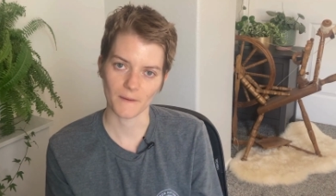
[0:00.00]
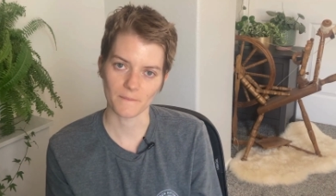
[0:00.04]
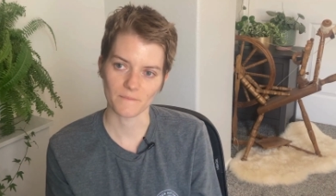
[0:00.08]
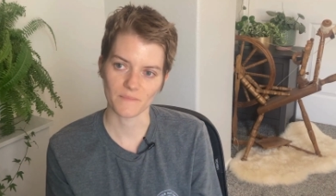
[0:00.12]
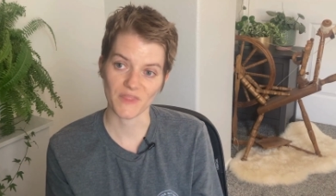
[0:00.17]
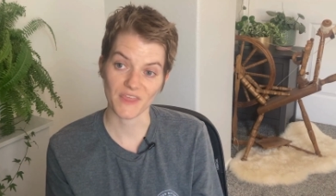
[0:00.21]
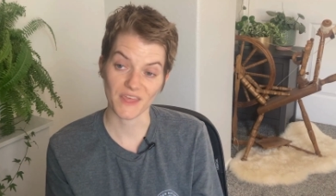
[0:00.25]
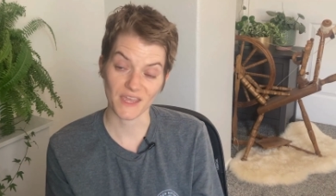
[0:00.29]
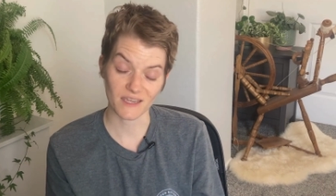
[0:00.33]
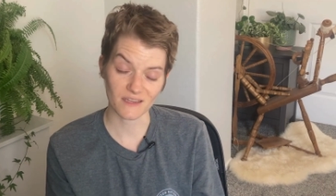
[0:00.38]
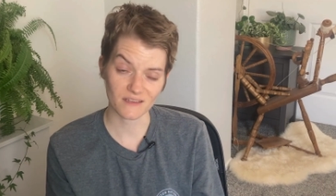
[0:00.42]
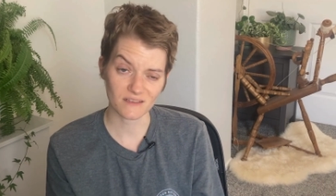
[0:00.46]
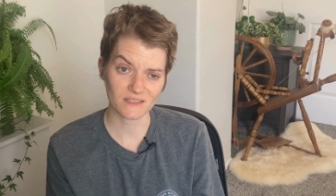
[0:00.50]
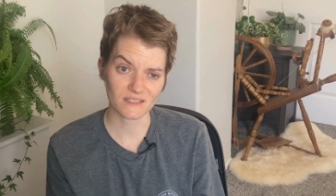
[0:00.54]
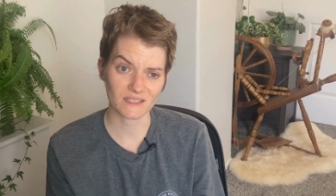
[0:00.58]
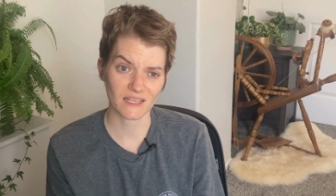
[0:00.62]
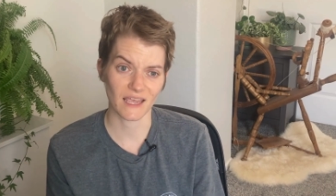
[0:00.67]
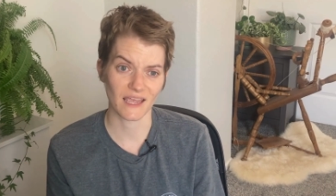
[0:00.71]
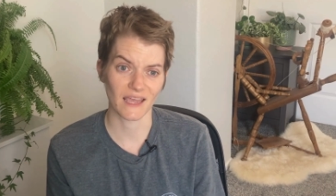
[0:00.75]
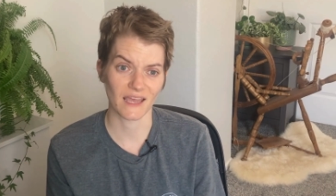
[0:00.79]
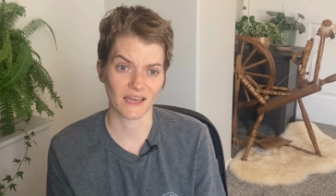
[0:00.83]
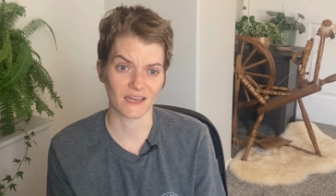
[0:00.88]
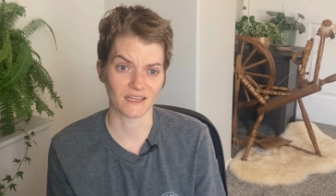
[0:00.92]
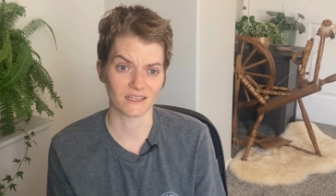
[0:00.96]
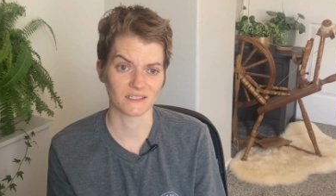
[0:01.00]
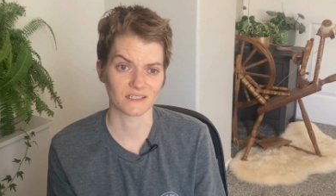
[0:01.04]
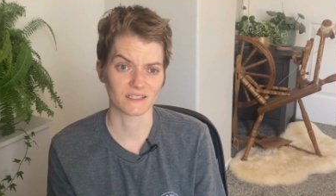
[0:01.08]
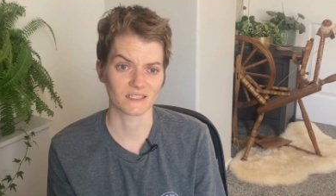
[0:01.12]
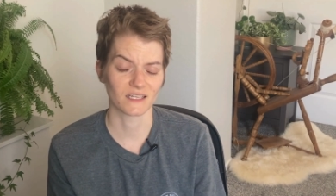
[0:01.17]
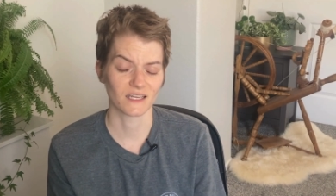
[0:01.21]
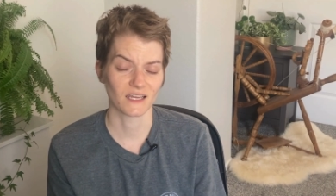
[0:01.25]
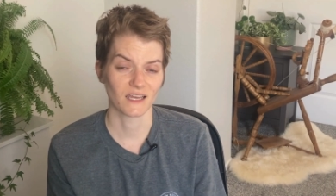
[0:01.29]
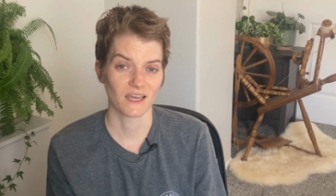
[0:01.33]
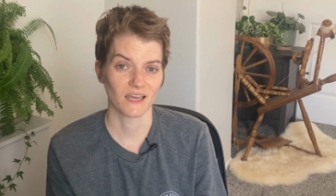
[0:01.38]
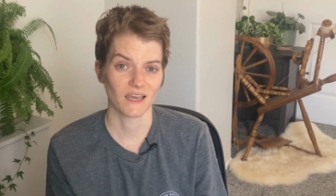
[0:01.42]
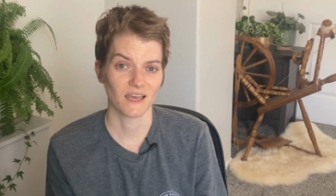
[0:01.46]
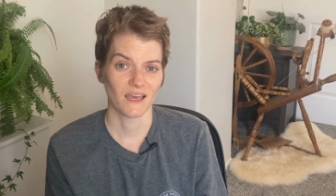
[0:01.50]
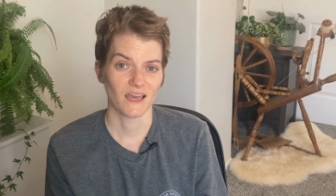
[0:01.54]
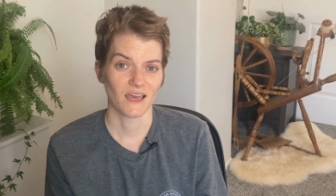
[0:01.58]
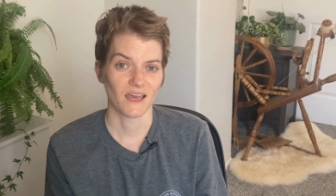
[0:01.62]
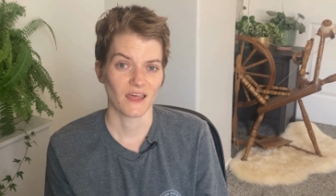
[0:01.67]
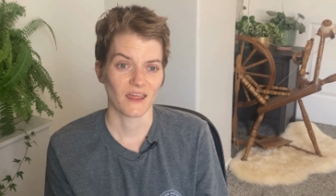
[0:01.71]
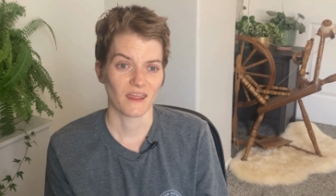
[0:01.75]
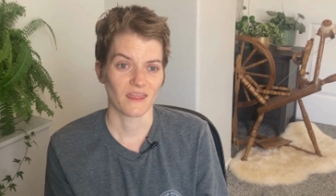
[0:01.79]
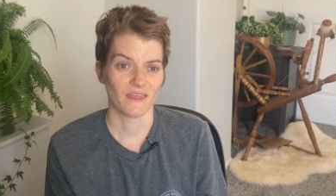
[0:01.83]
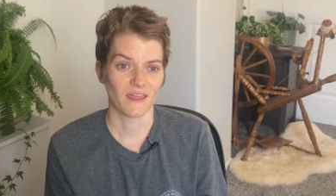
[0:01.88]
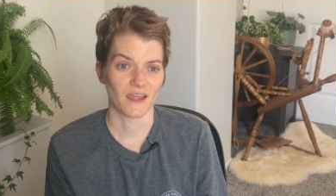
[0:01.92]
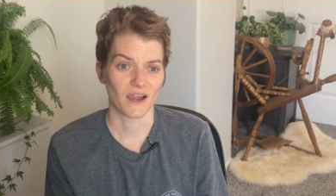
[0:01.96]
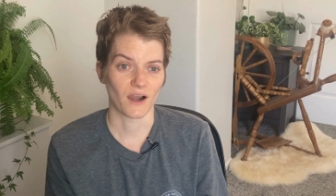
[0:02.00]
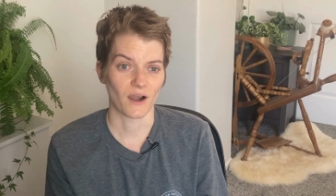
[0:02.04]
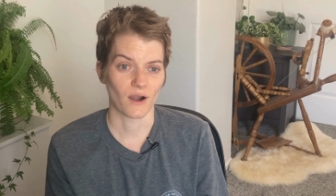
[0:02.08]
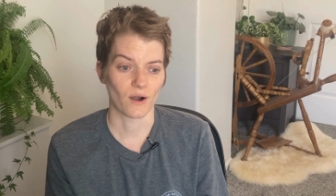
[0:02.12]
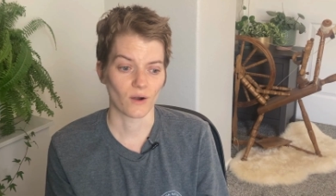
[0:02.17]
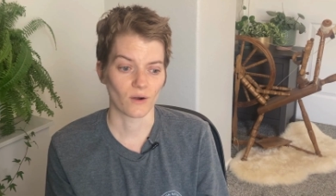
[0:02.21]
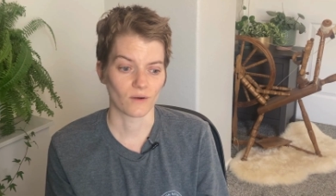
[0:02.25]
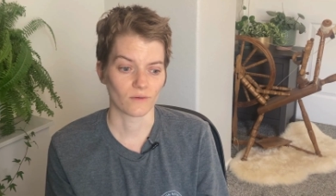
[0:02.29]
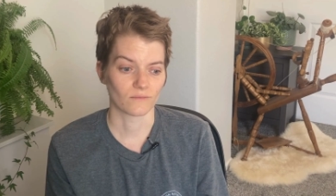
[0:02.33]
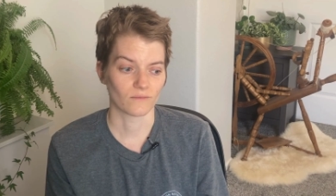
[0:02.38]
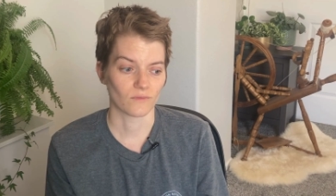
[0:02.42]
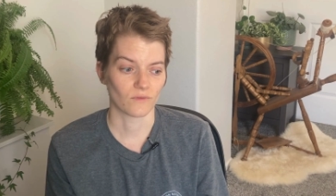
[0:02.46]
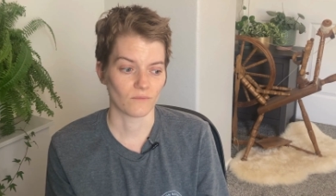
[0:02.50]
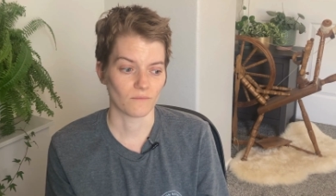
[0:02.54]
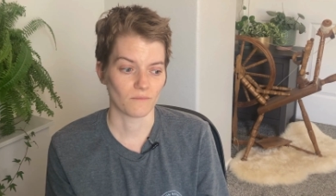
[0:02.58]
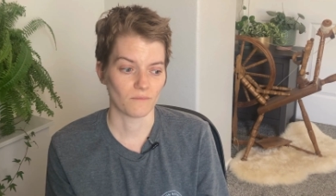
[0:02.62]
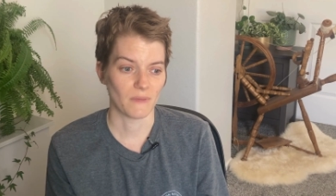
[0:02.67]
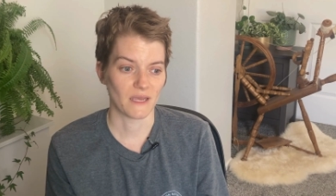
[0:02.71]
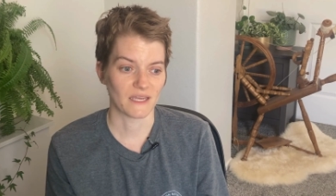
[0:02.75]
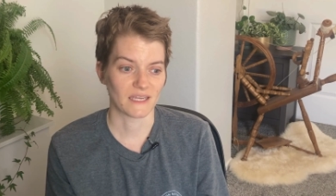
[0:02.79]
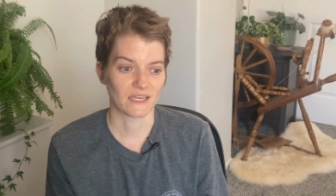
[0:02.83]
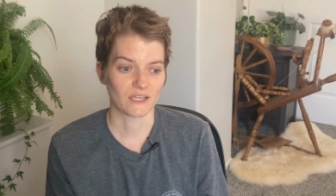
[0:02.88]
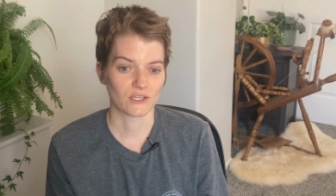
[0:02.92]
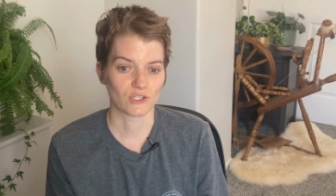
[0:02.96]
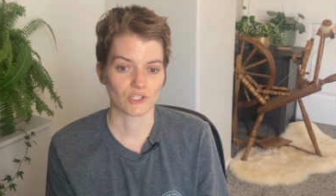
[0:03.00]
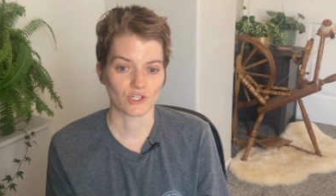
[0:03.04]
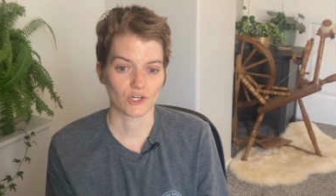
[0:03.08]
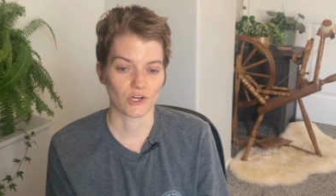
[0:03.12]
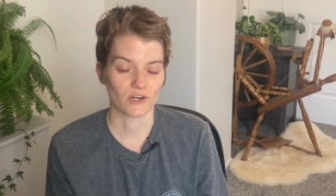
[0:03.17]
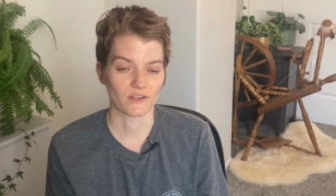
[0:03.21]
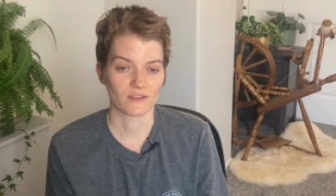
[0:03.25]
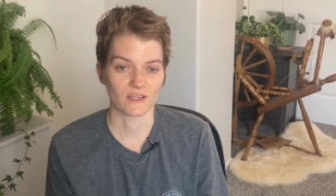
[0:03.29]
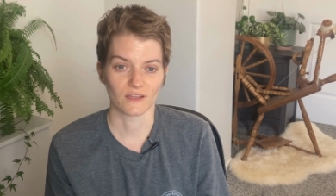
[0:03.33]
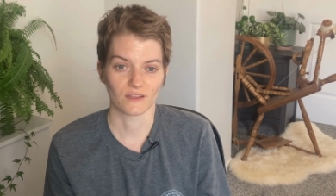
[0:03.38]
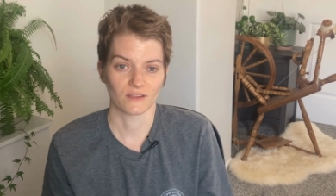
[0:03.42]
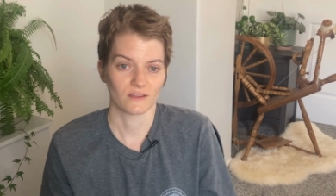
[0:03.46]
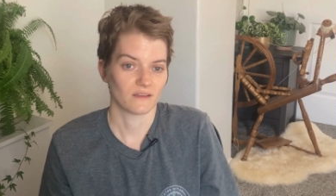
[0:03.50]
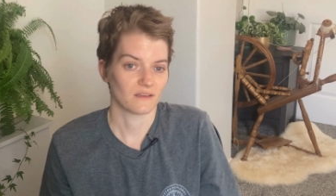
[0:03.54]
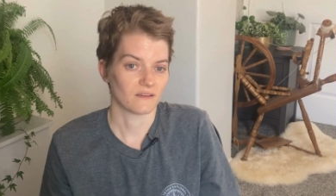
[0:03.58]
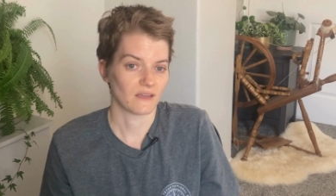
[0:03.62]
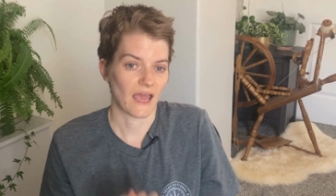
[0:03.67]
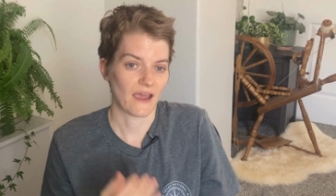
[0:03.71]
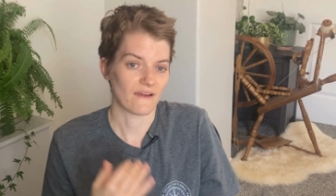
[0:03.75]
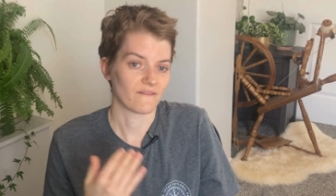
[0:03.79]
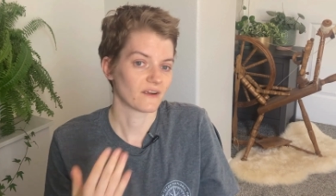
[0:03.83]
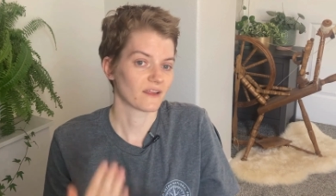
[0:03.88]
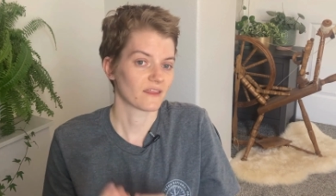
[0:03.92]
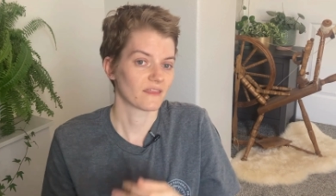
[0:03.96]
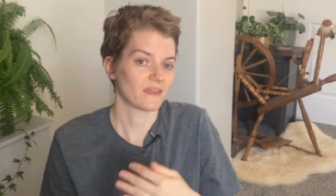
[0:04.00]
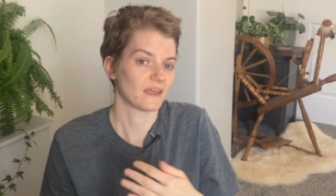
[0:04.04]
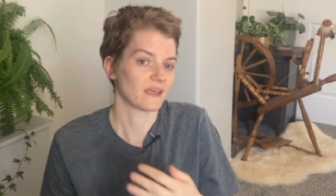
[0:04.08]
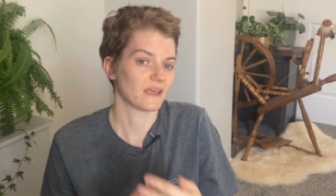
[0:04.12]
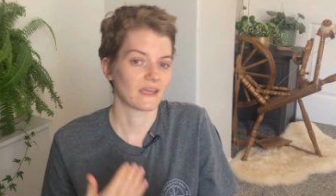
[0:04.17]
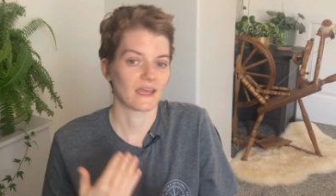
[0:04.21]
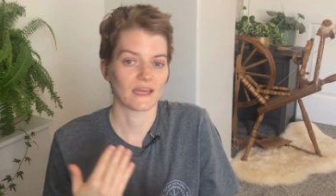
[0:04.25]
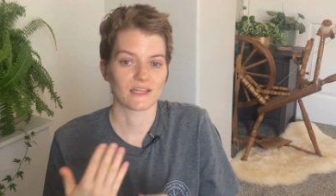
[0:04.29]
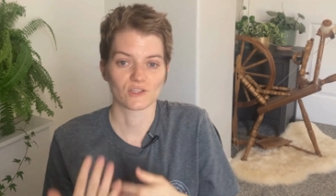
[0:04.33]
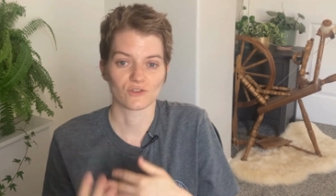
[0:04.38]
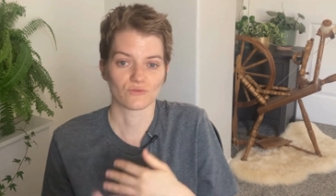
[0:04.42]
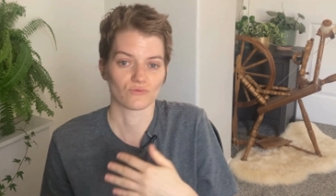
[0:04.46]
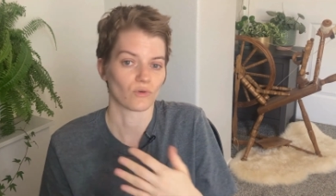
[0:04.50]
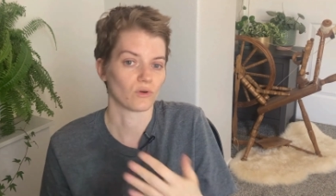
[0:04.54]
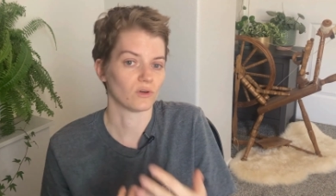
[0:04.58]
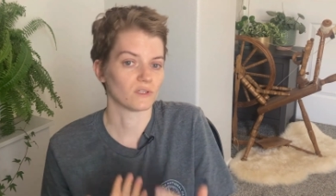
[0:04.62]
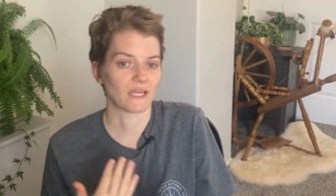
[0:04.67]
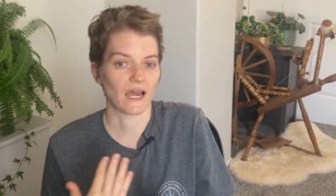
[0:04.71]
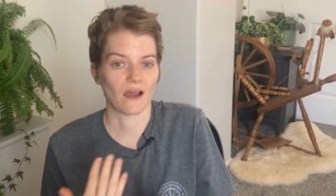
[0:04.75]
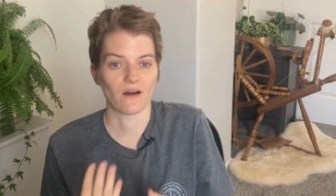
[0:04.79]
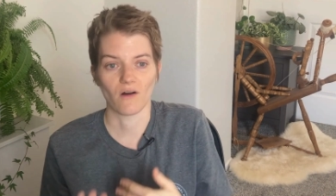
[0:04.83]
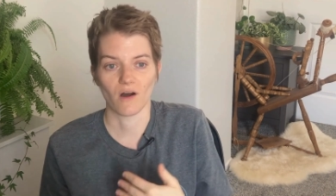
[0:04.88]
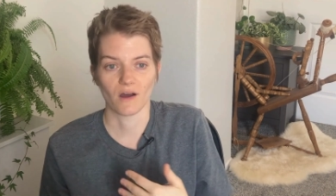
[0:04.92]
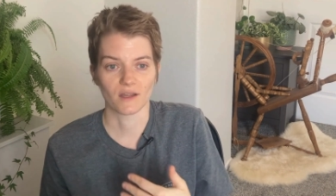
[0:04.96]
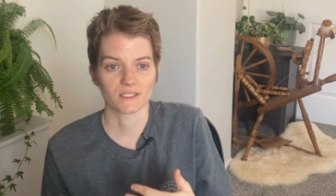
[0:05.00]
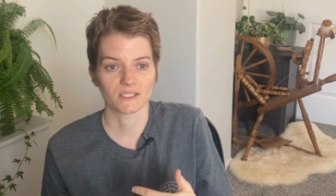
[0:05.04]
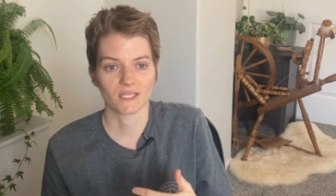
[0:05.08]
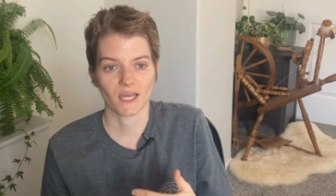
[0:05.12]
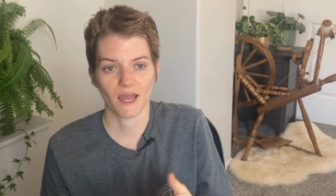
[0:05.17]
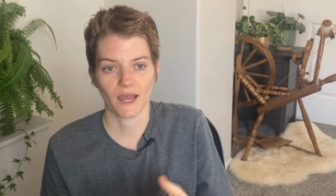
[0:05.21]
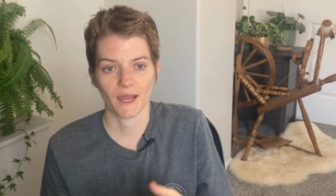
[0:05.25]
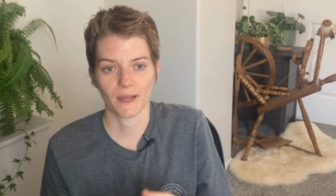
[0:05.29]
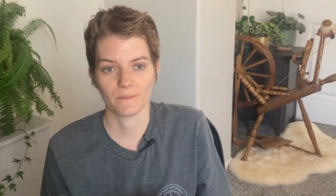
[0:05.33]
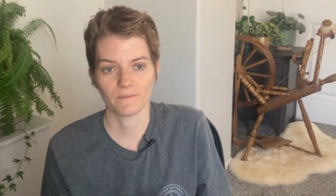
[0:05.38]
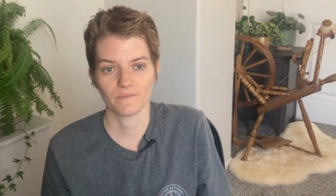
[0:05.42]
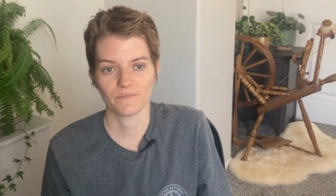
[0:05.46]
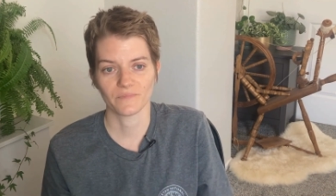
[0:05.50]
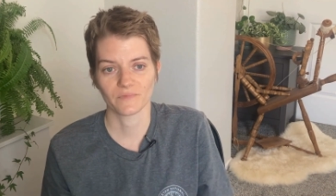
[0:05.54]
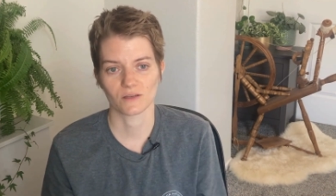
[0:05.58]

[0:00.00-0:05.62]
things, and they're making sure that everything gets rolled out on time.